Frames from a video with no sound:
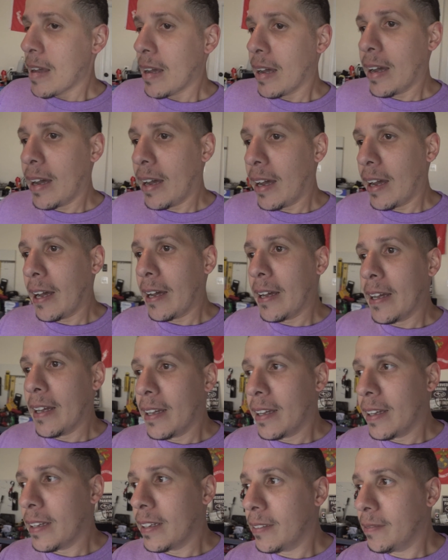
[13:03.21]
Like
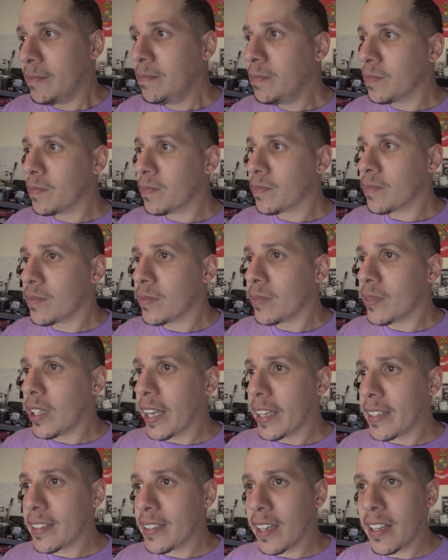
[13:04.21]

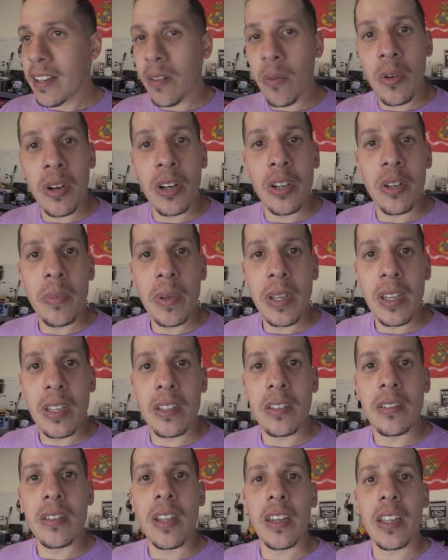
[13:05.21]
I said, I wanted to be a
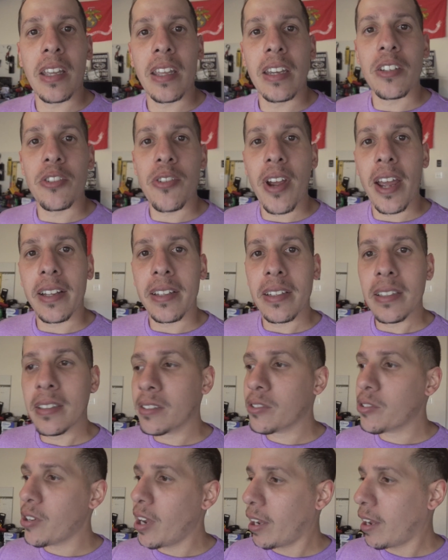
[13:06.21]
dedicated track
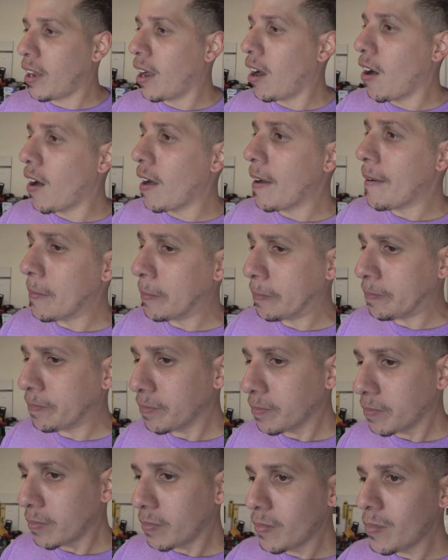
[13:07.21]
car.
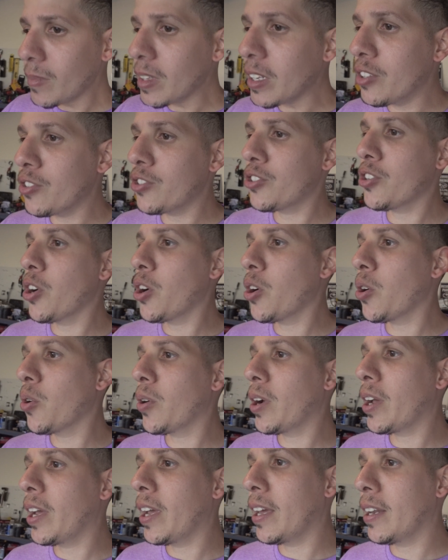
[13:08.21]
So,
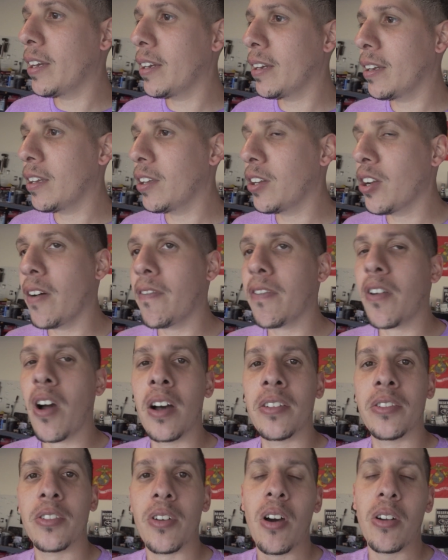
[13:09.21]
and you know, I've
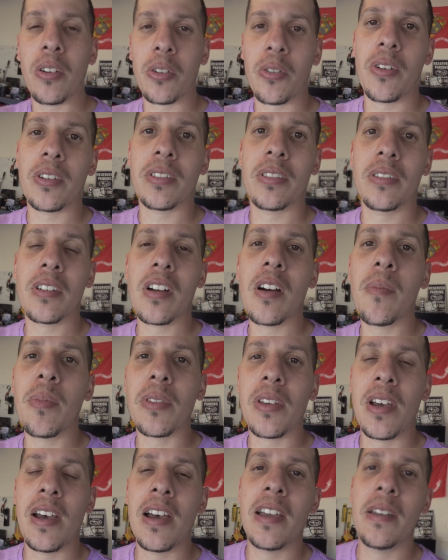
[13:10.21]
gone to autocross a couple
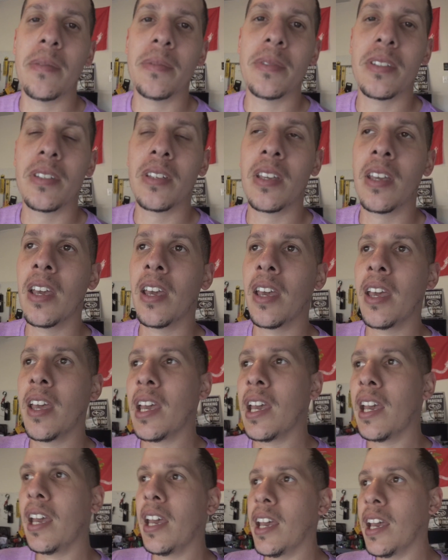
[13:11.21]
times,
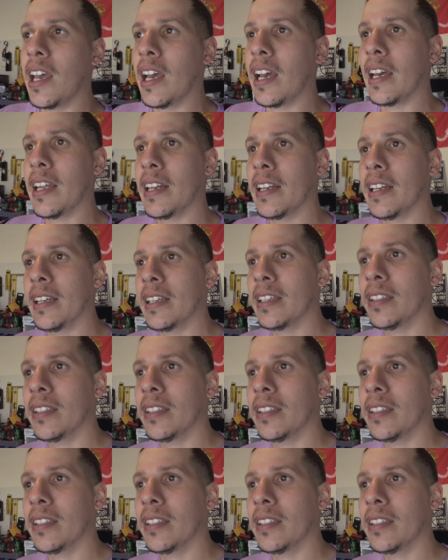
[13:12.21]
and